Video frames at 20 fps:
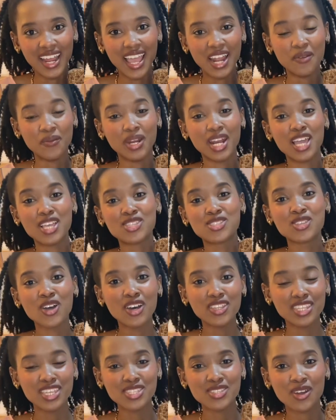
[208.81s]
and when I saw
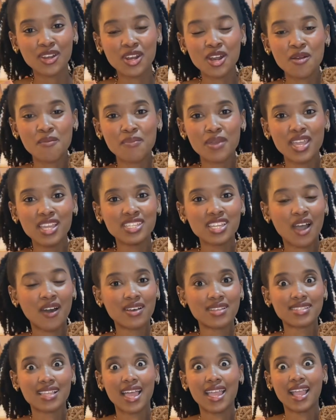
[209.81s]
this on her page, I
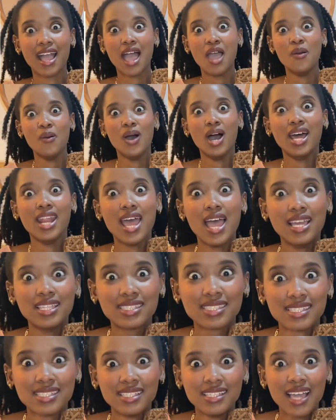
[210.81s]
was like, I
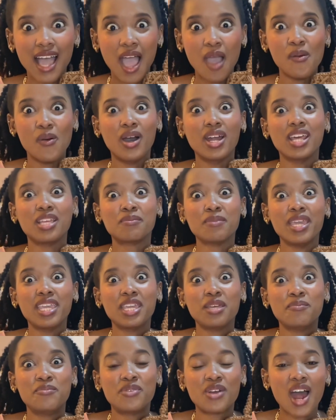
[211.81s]
want it, make
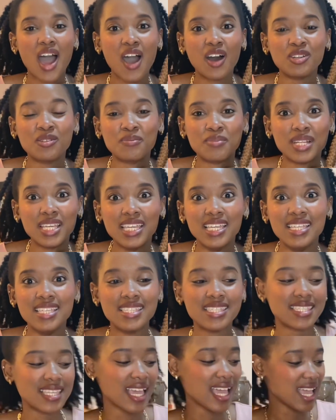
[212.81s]
it brown,
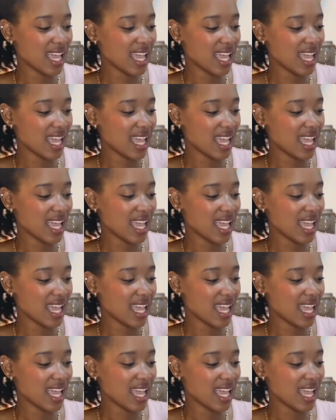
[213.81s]
please.